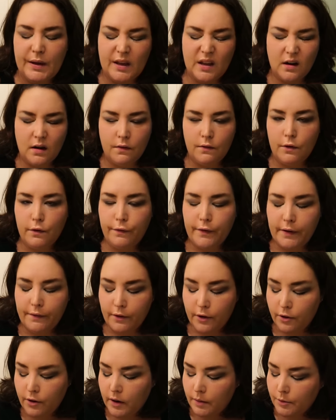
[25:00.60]
pick any of your
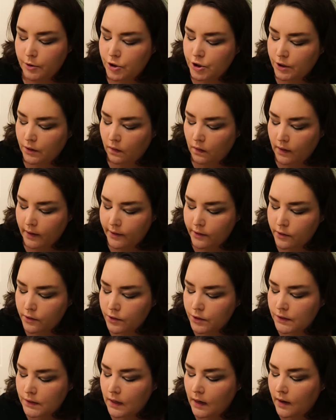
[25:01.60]
favorite cream or gel
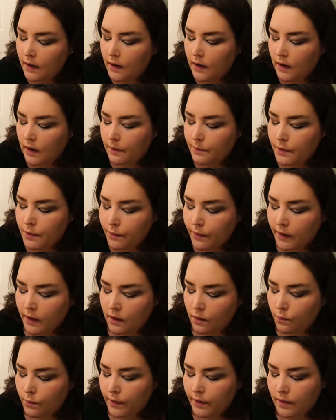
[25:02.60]
liners. I'm going
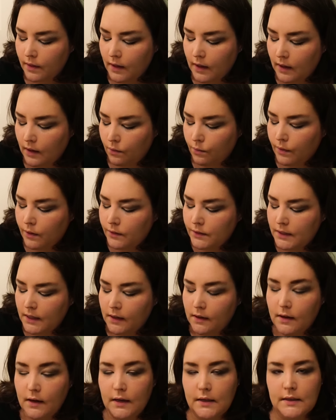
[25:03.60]
in with a Real
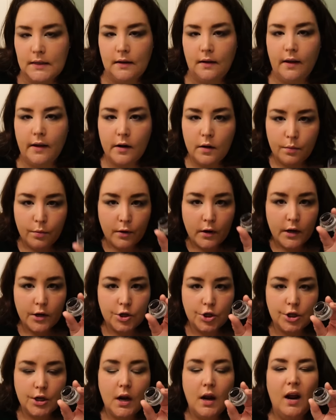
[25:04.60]
Techniques liner
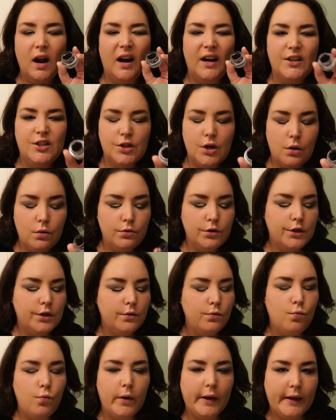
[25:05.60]
brush. I don't
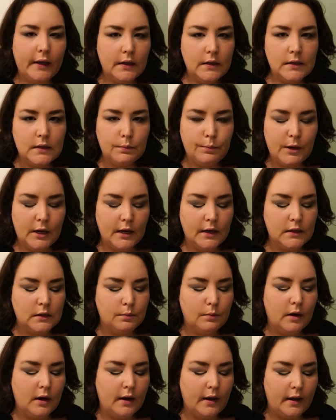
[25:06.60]
do wings because
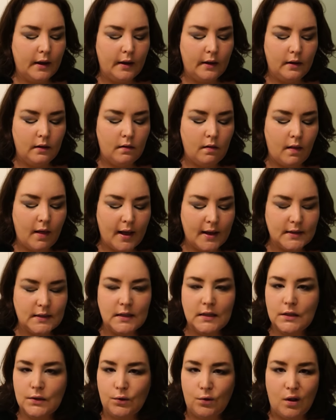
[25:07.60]
my
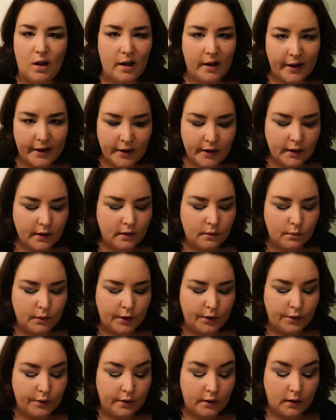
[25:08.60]
glasses will hide it and my
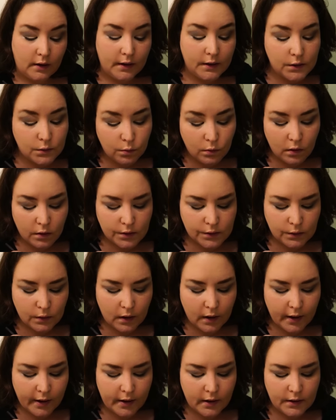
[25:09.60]
hooded eyes will also
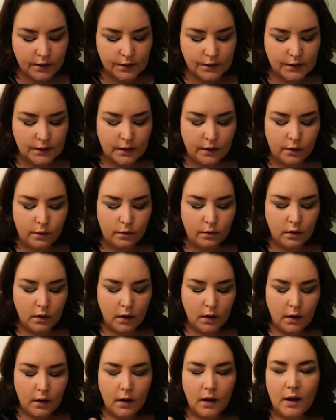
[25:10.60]
hide it. So
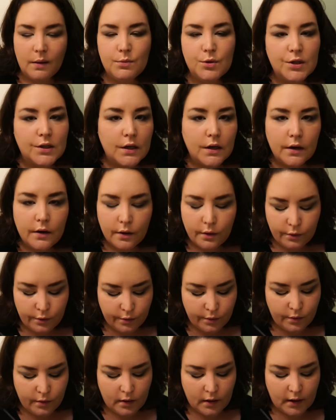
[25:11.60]
I'm just going to go
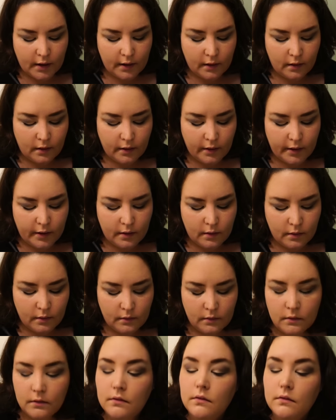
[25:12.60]
through and eyeline,